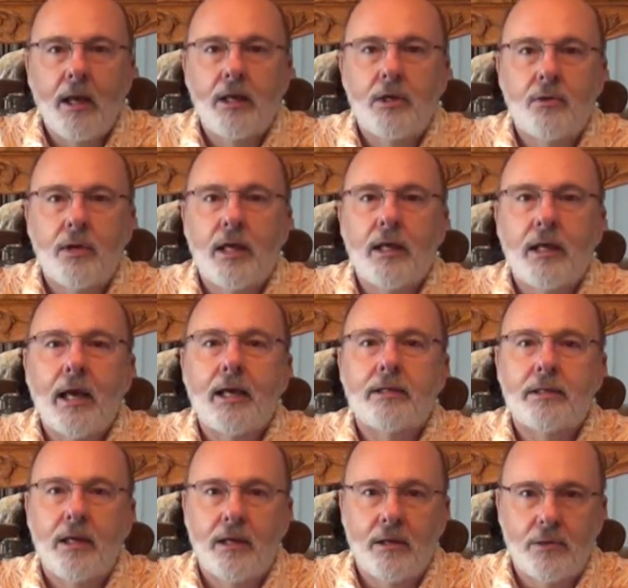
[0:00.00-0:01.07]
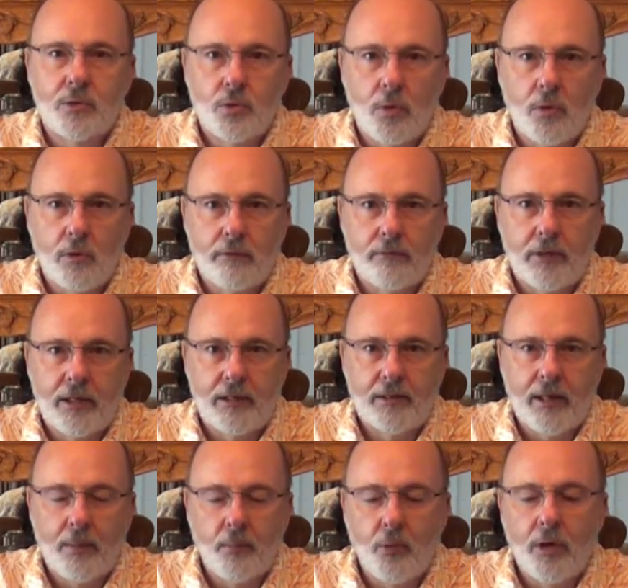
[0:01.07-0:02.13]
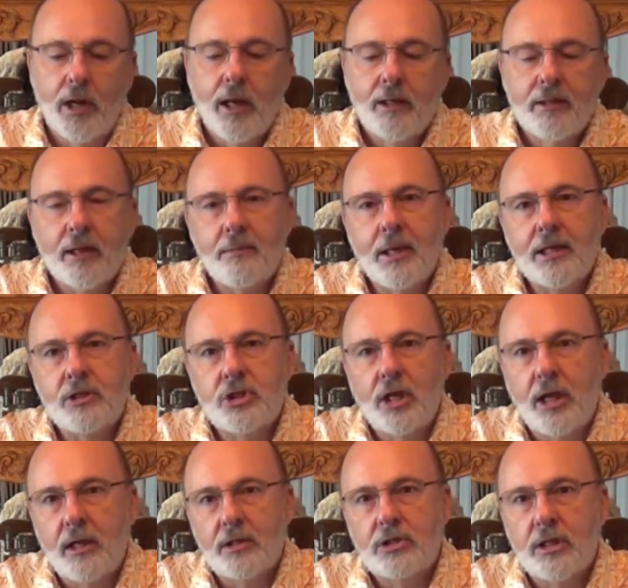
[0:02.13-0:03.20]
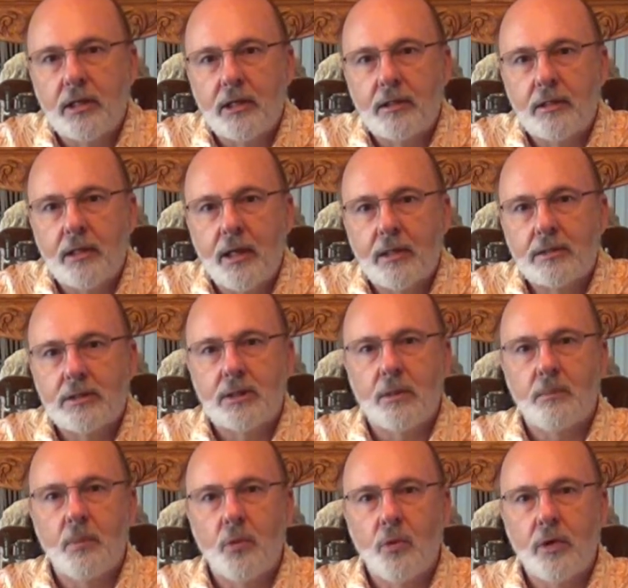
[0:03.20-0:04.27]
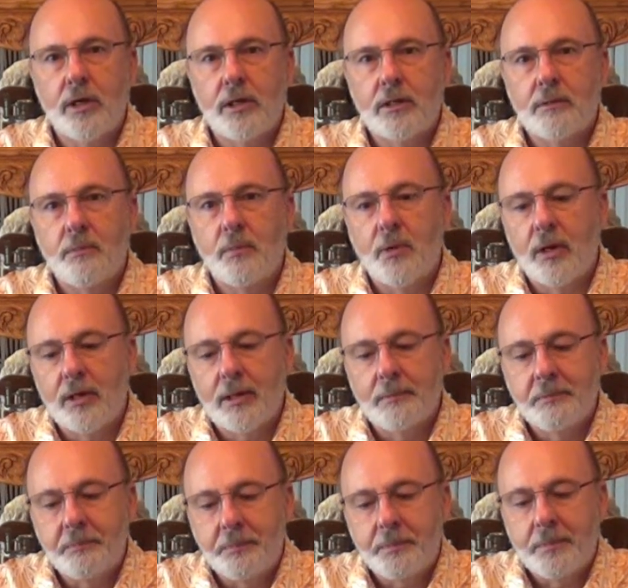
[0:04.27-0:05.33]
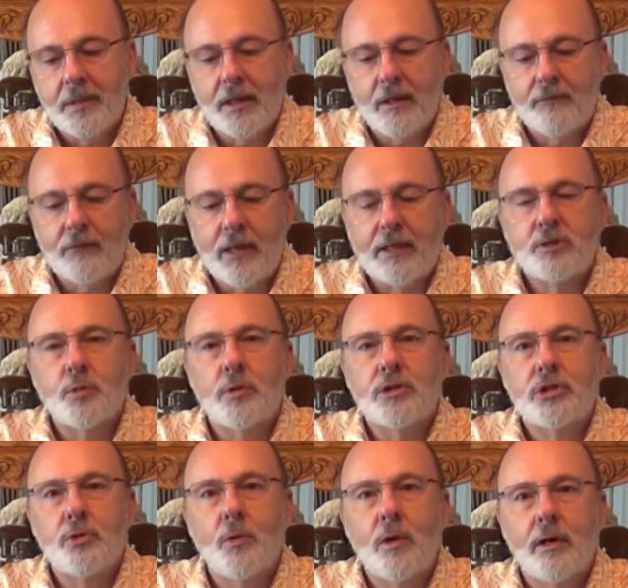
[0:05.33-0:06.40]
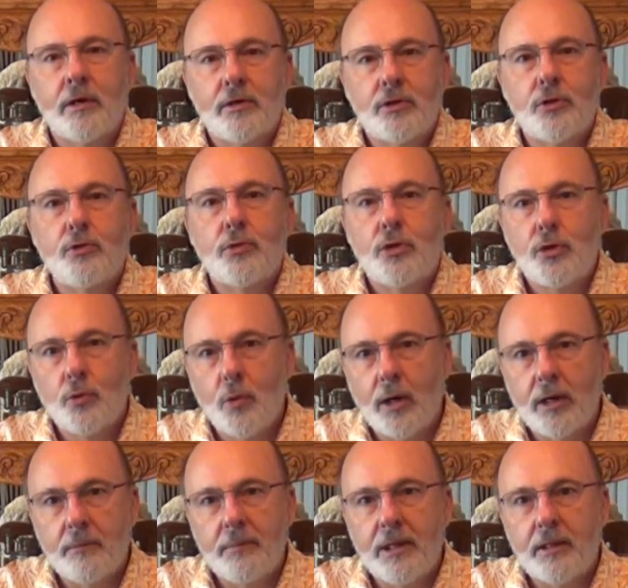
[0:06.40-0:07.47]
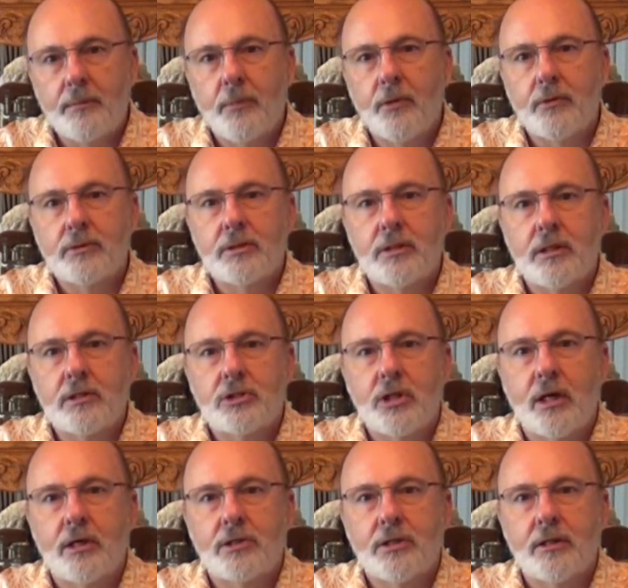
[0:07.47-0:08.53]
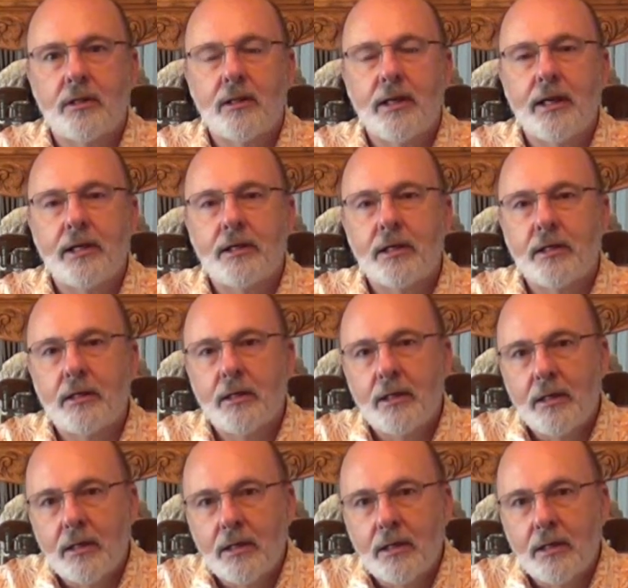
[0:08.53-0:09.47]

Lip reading: You cannot take control of it at that point. They may change that at some point, but if that's what you want to do, you want to be the person in charge of the landing,